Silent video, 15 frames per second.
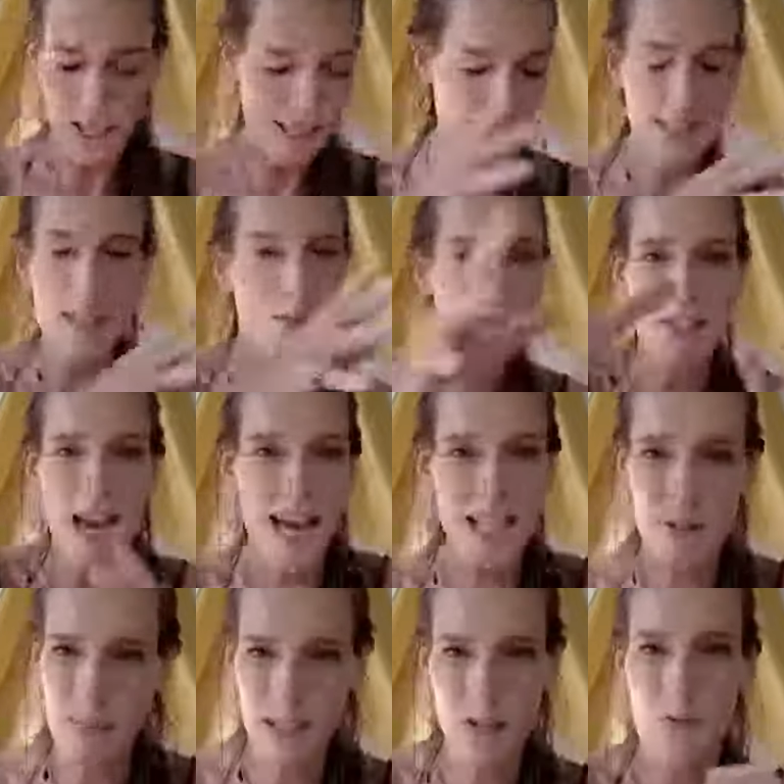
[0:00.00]
in different
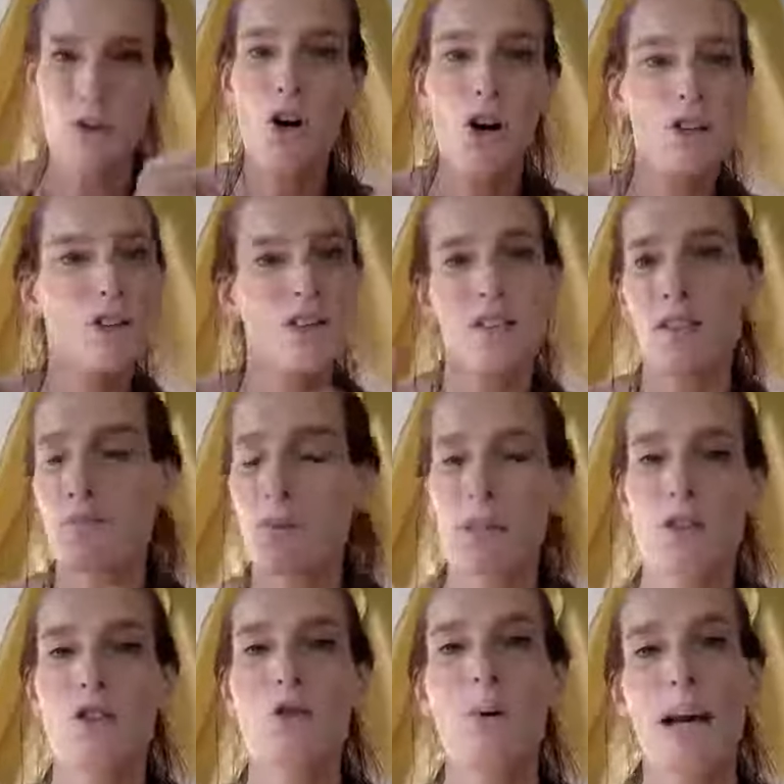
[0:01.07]
aspects of conscious and
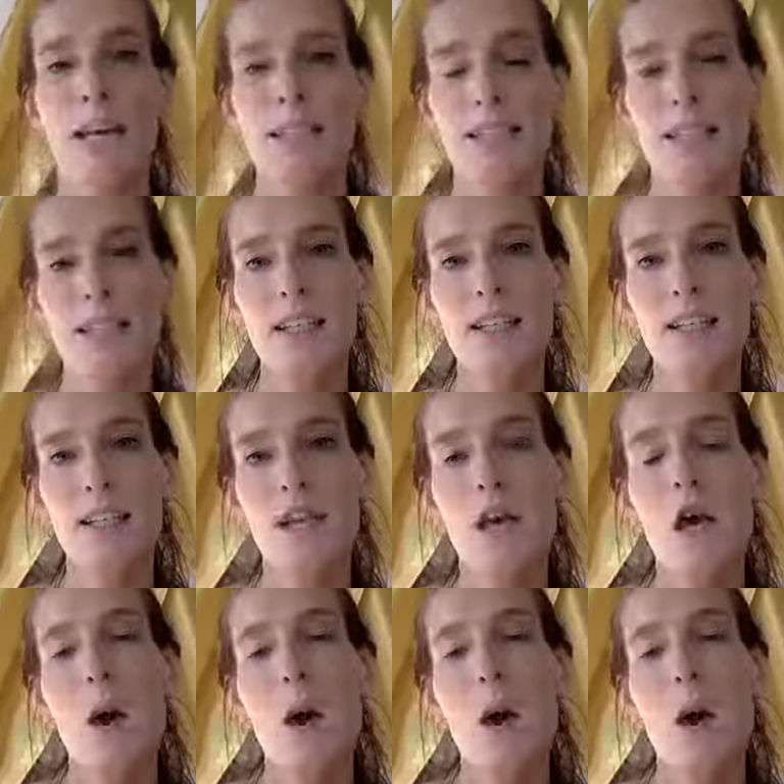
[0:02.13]
spirituality.